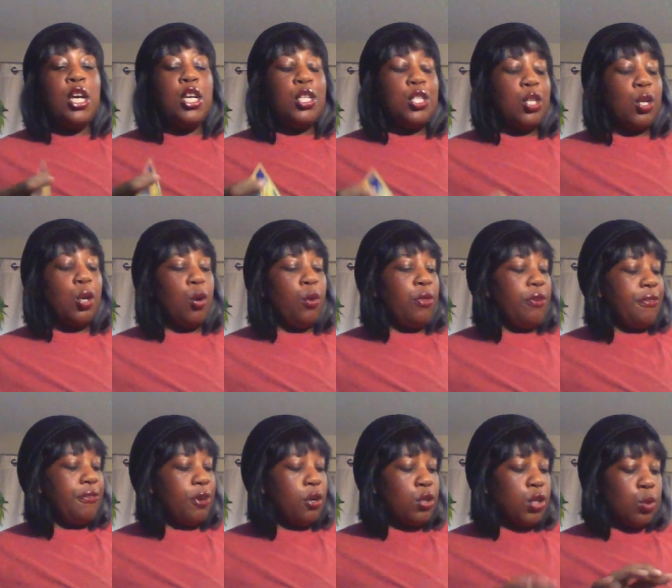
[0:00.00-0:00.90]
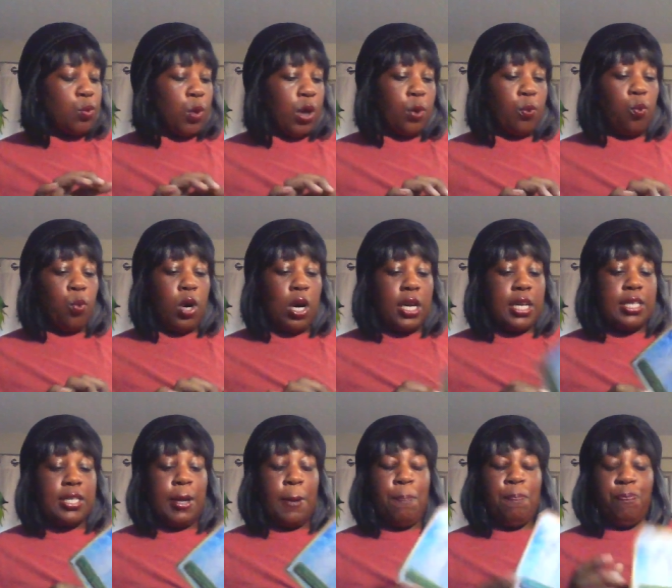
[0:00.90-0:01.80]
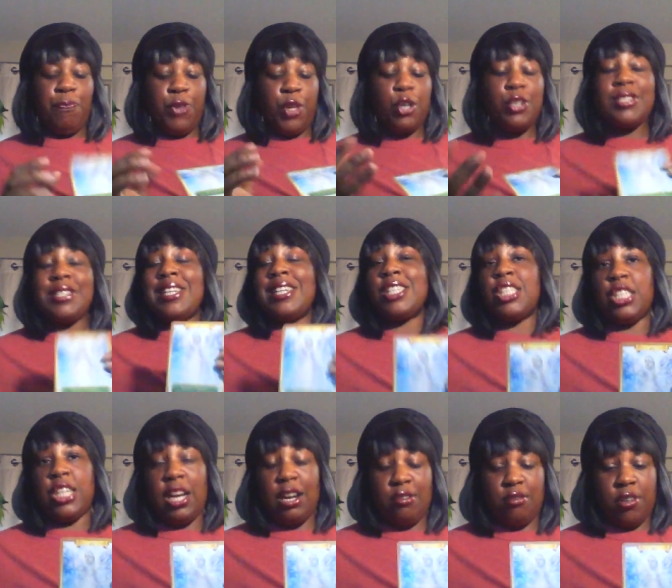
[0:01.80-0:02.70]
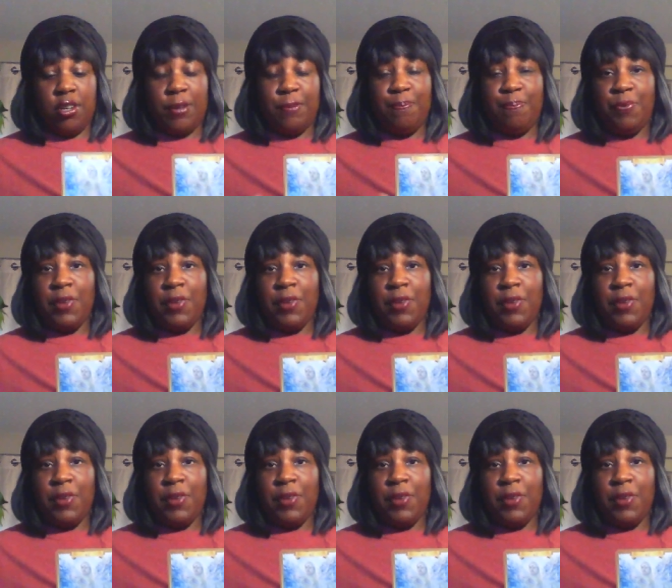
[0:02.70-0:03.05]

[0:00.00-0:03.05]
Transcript: So the first one was your sixth chakra.